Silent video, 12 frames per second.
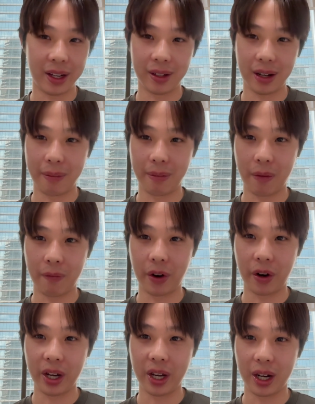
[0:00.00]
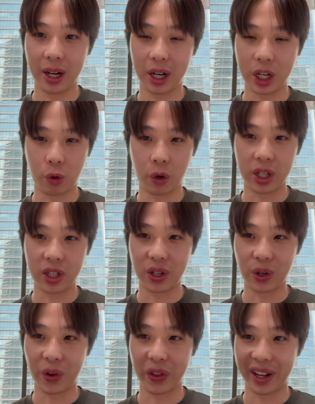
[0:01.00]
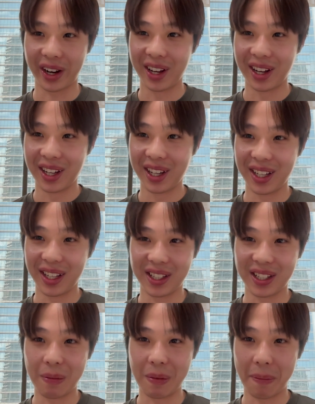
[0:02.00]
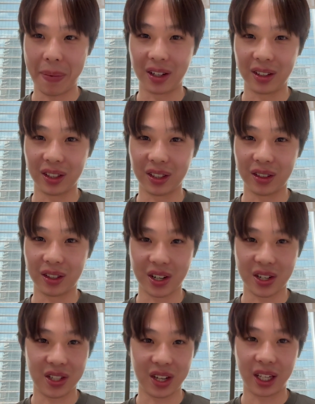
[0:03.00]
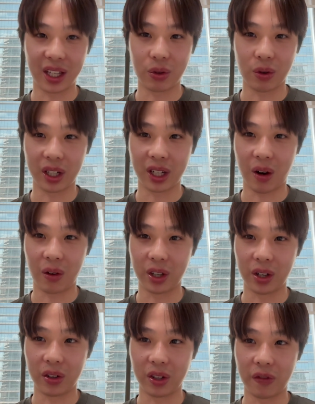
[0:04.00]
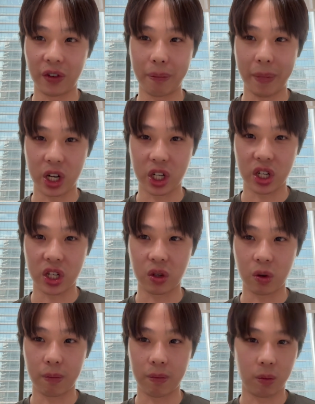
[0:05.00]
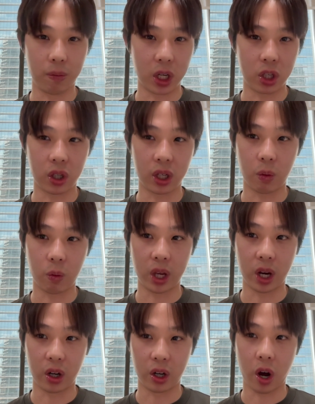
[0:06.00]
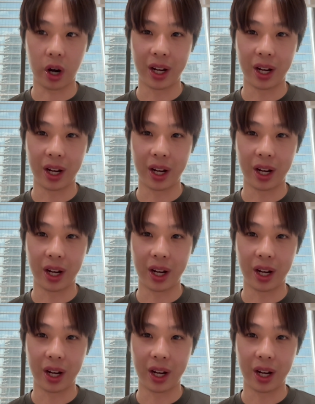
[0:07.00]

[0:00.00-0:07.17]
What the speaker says: I'm very assured to know that the team at Pendle does take into account different measures to make sure that we are not